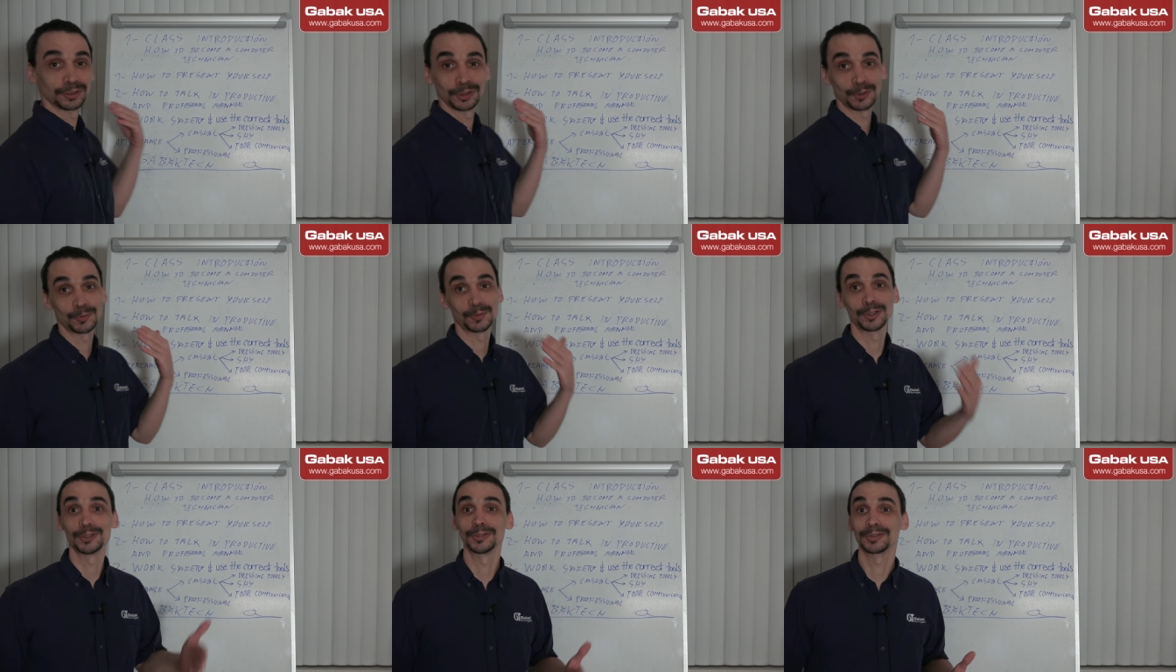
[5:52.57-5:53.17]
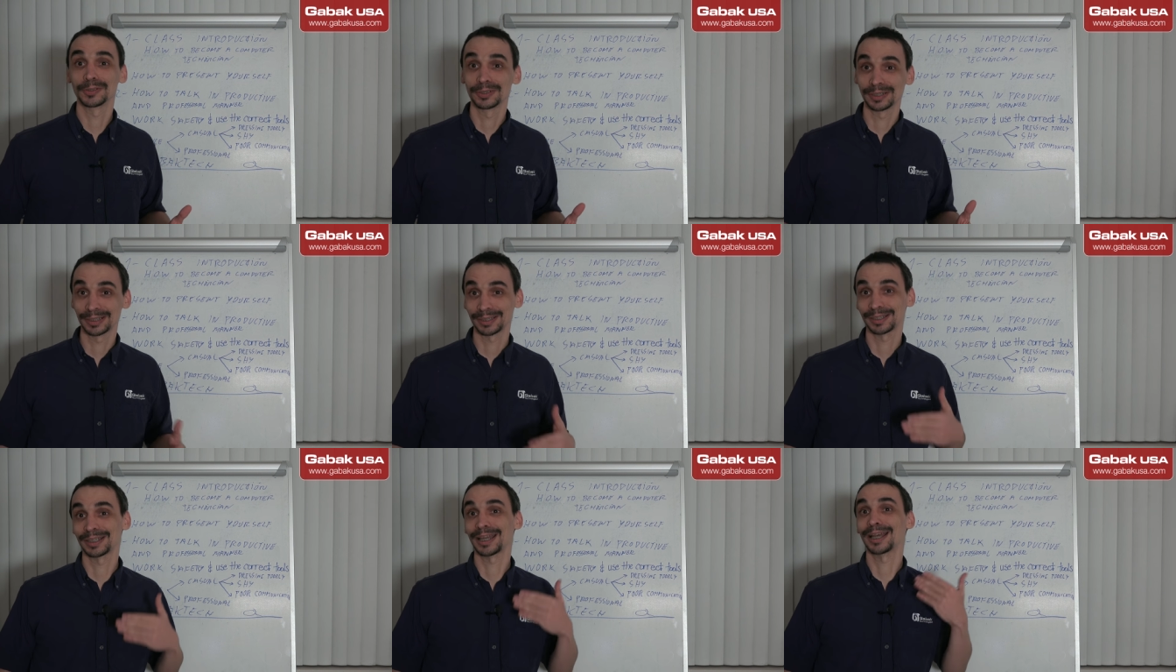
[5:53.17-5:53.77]
You will look,
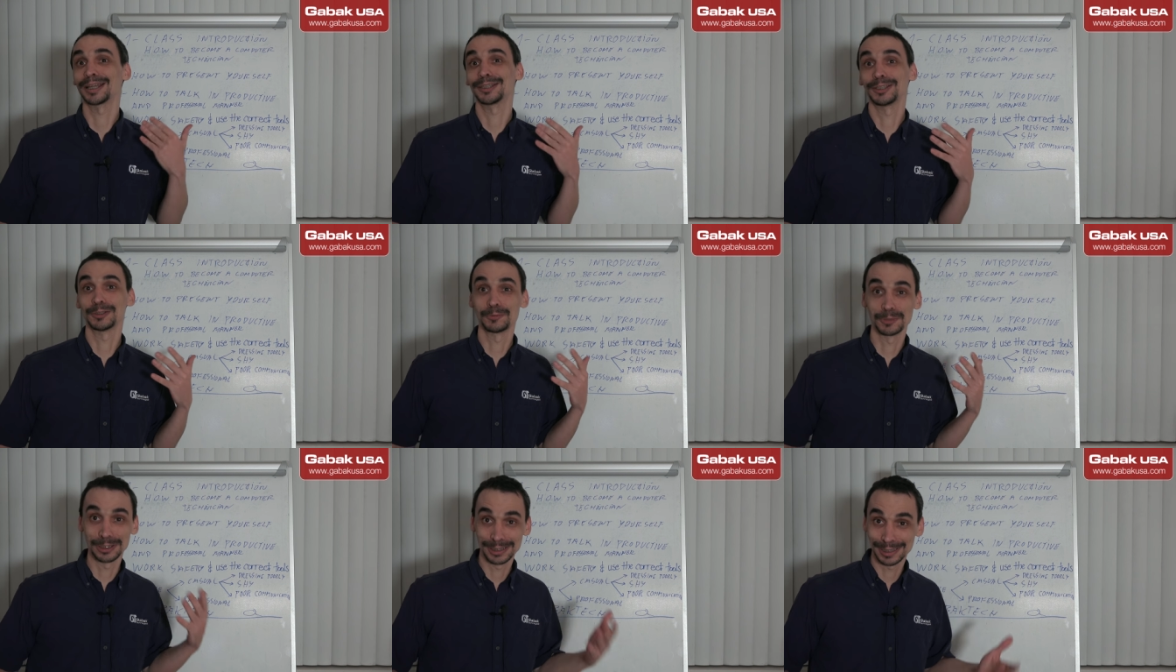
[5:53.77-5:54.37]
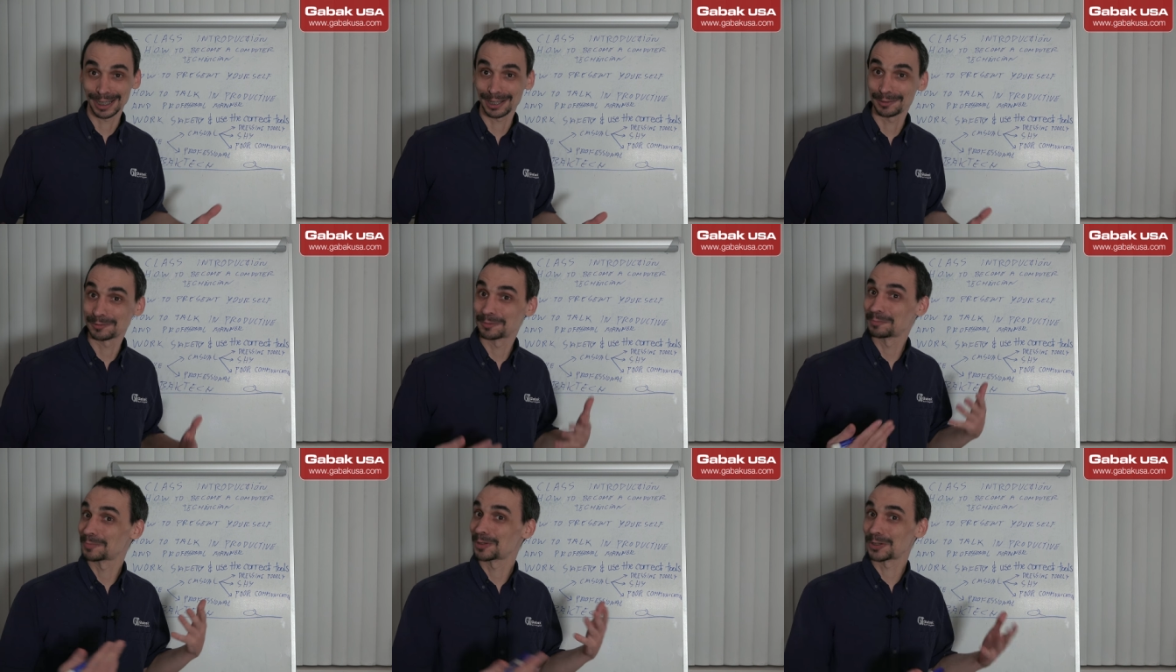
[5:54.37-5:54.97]
uh, you will sound
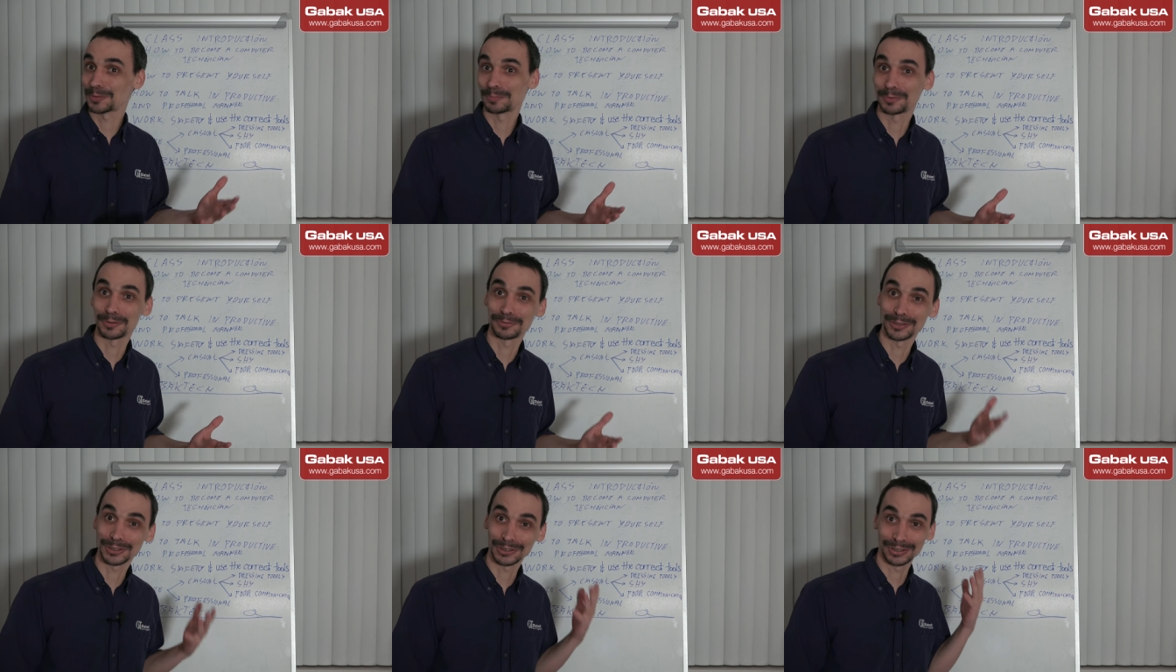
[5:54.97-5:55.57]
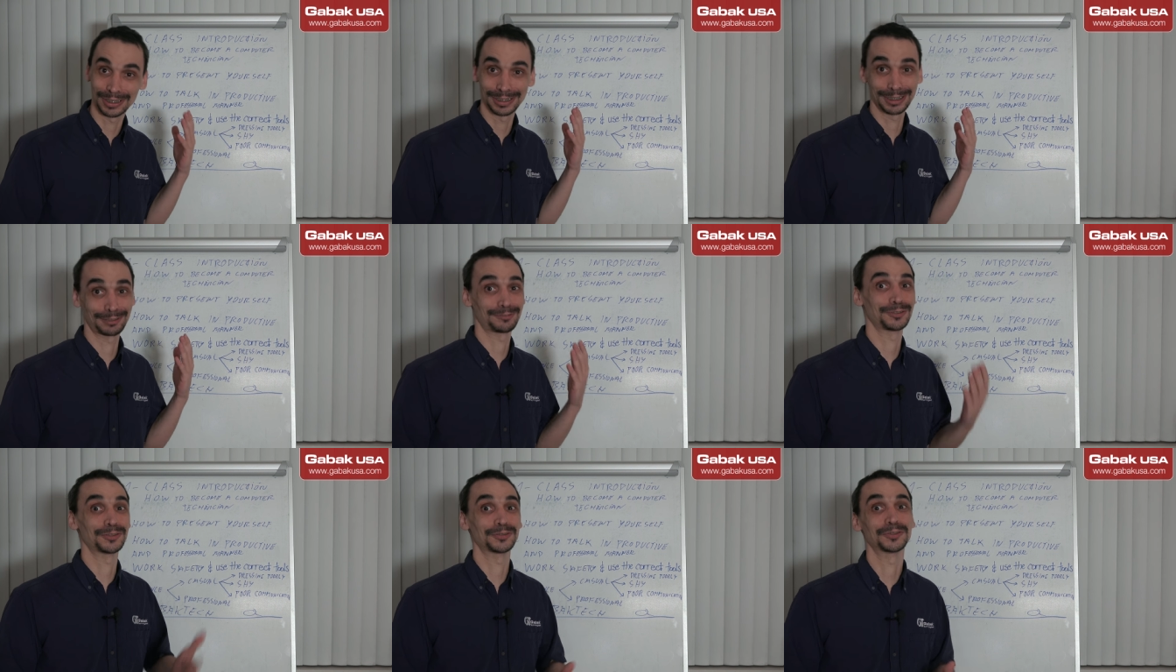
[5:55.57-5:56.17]
more professional
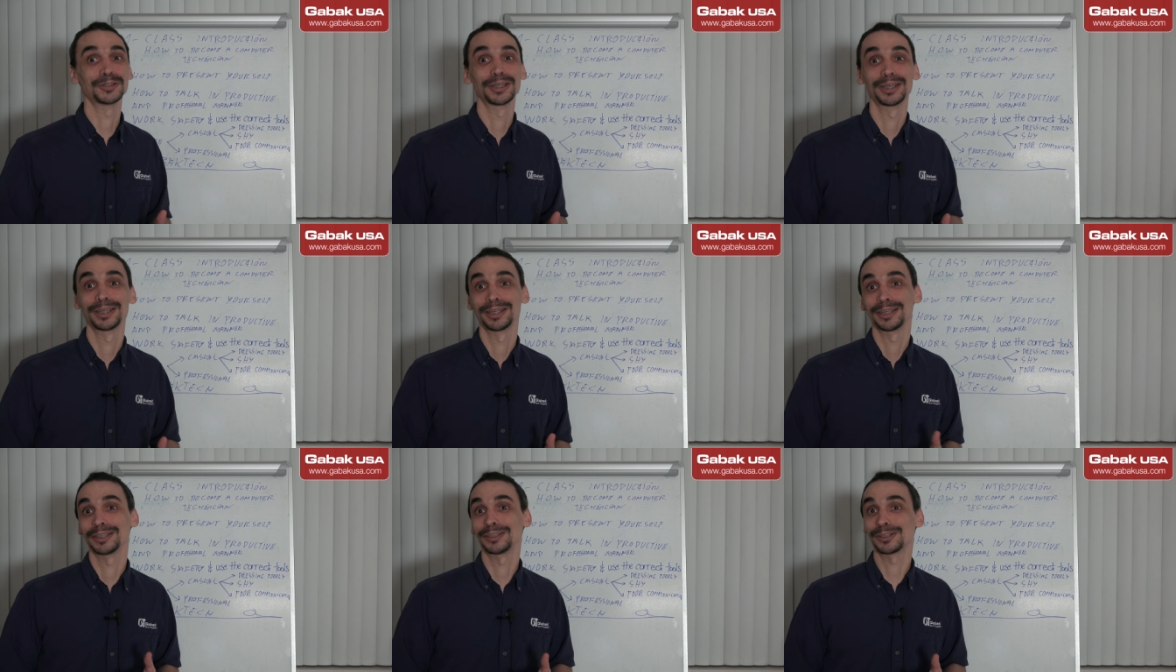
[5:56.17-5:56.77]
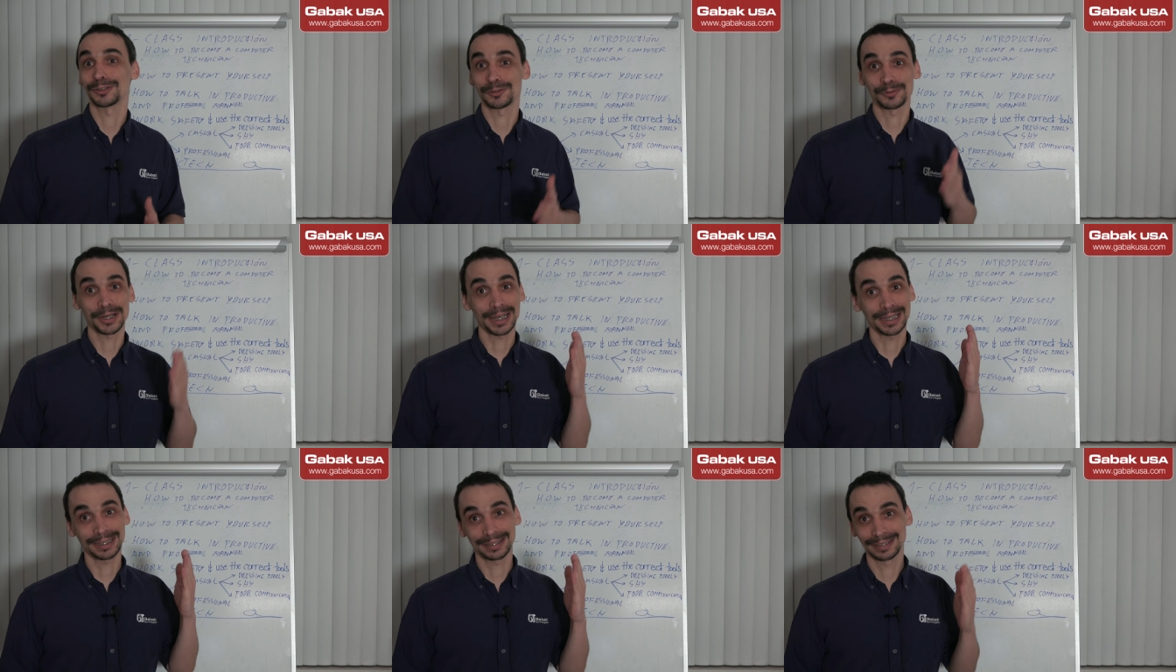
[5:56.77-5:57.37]
if you talk
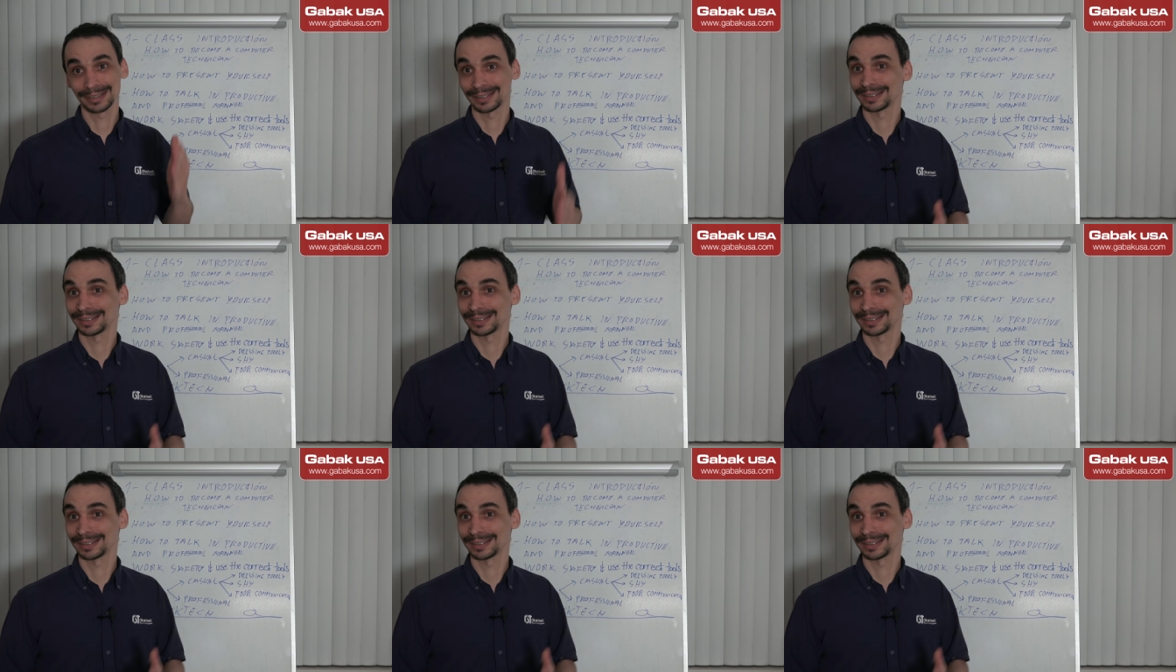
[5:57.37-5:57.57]
right